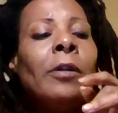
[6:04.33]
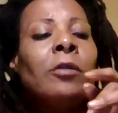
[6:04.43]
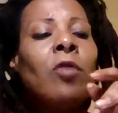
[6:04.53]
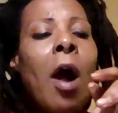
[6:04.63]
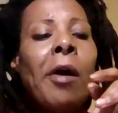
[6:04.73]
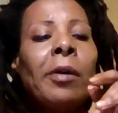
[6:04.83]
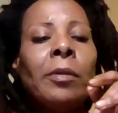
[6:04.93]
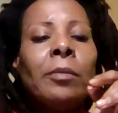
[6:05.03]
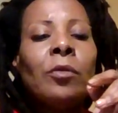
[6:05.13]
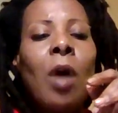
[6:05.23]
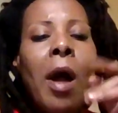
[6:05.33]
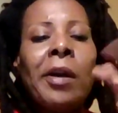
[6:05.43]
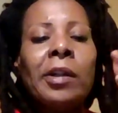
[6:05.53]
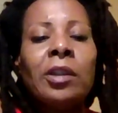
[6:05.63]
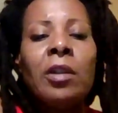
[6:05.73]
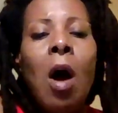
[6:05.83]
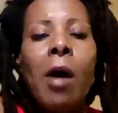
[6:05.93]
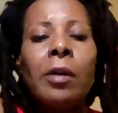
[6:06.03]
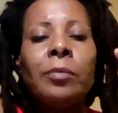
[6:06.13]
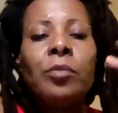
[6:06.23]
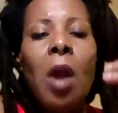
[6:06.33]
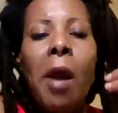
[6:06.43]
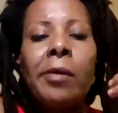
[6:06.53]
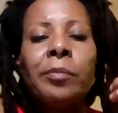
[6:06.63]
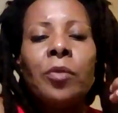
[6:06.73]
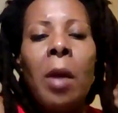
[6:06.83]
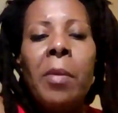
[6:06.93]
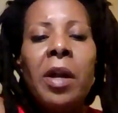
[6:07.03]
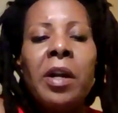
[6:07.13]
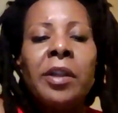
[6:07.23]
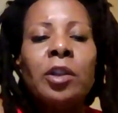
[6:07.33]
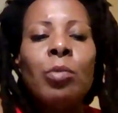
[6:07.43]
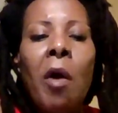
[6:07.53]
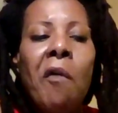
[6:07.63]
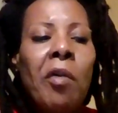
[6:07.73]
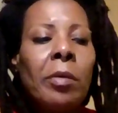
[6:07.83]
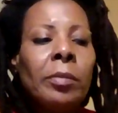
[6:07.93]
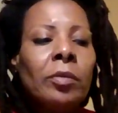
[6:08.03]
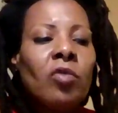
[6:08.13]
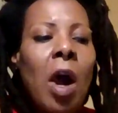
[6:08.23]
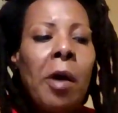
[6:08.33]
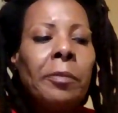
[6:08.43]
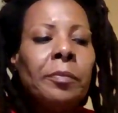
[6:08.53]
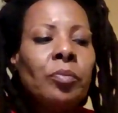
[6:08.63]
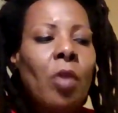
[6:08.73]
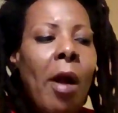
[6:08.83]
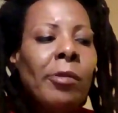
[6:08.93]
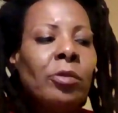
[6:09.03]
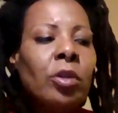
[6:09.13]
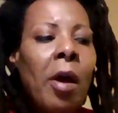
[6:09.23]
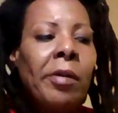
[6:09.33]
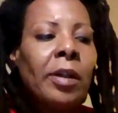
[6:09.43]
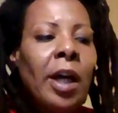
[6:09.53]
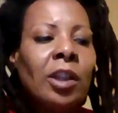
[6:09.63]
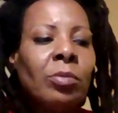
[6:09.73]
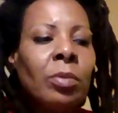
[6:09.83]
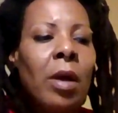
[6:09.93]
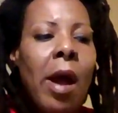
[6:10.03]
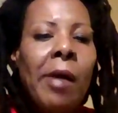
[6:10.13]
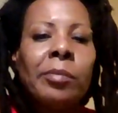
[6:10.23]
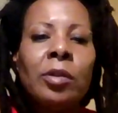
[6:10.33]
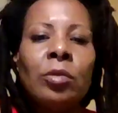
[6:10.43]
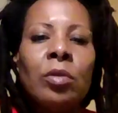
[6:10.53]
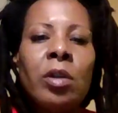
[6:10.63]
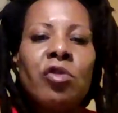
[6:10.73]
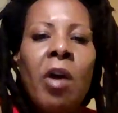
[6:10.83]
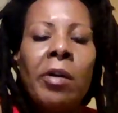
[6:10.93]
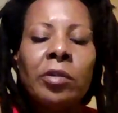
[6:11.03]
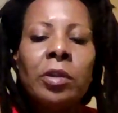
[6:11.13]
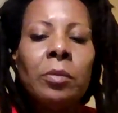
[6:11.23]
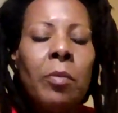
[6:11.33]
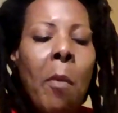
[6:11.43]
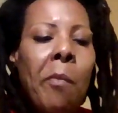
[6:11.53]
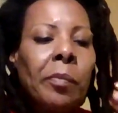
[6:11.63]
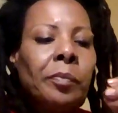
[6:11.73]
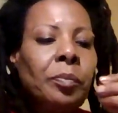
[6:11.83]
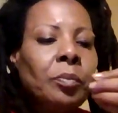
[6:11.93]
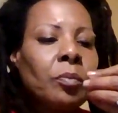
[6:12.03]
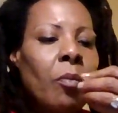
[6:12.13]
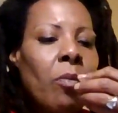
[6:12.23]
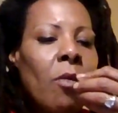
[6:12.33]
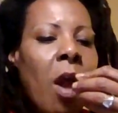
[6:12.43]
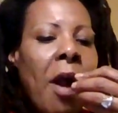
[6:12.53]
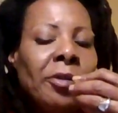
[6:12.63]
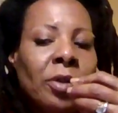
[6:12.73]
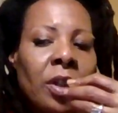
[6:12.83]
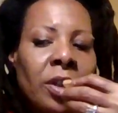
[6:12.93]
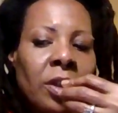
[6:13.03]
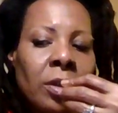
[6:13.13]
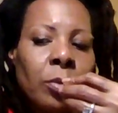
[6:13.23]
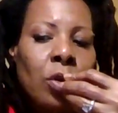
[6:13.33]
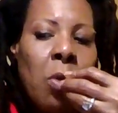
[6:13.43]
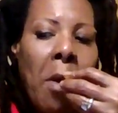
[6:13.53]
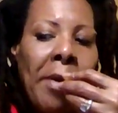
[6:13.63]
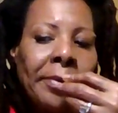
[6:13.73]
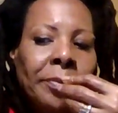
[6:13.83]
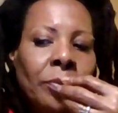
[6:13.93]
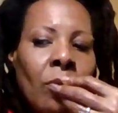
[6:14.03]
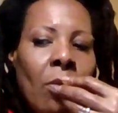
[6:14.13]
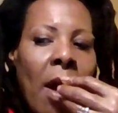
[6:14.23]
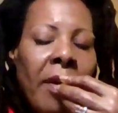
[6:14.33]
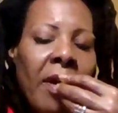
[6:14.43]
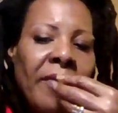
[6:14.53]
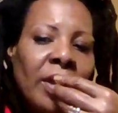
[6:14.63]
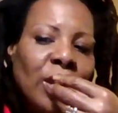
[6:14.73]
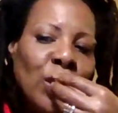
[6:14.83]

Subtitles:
Right? And I think Emily Klinsberg, her, right? I use her absolutely astrology. I use her system too. I love it.